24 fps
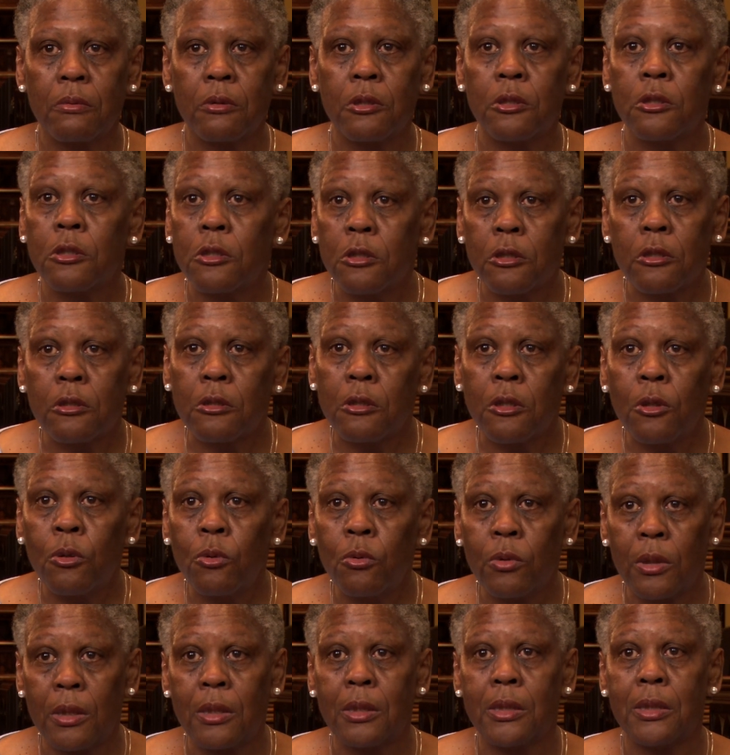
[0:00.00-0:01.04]

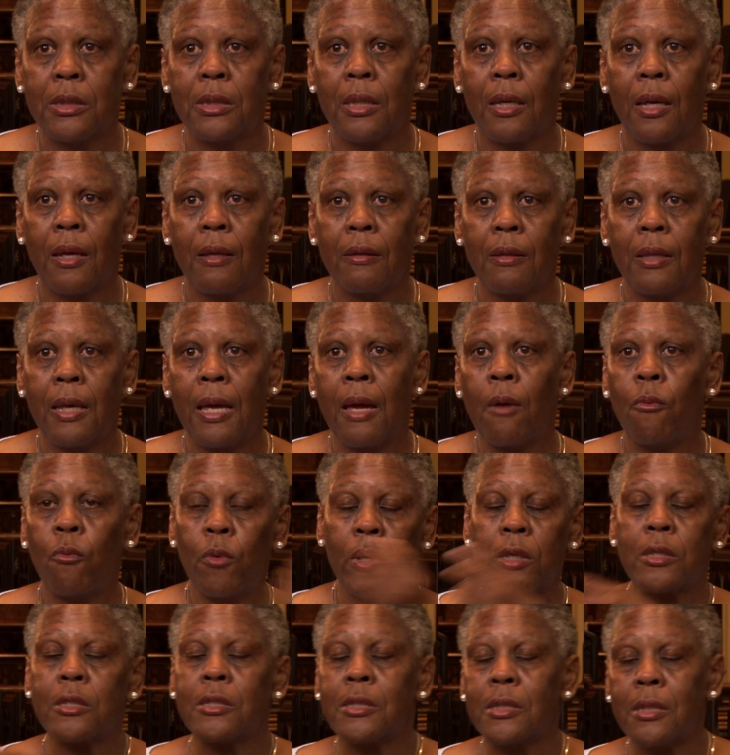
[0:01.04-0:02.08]
students that
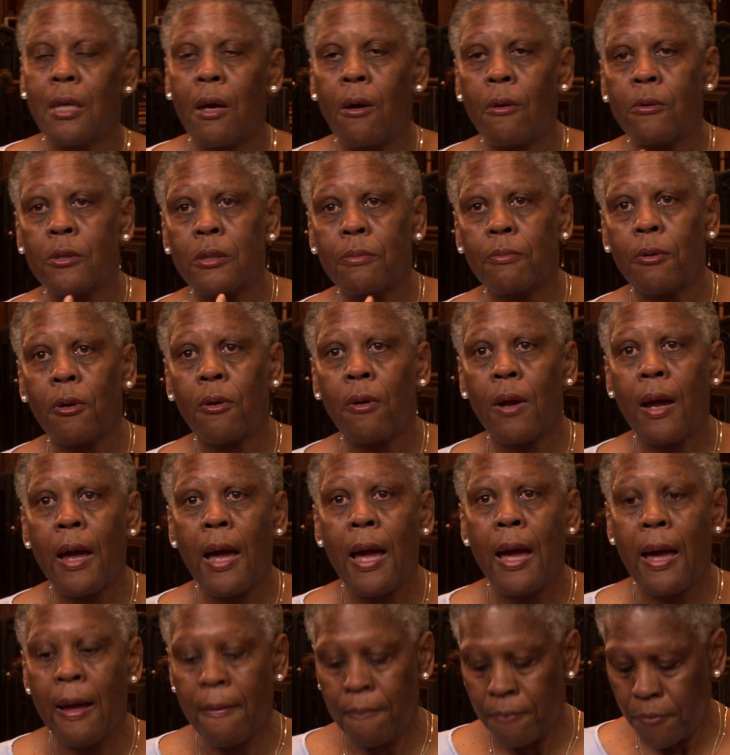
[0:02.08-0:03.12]
went to Salisbury
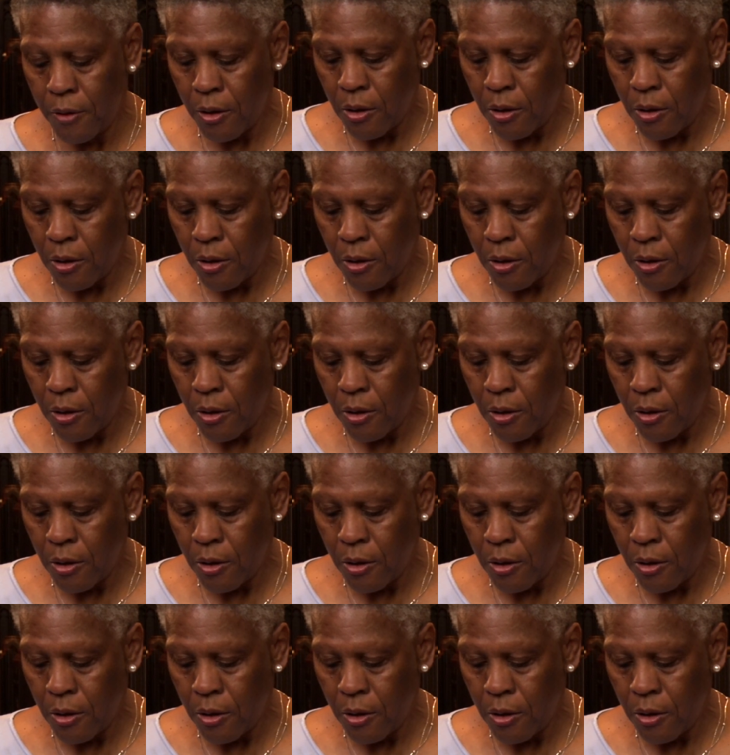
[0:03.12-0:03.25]
High.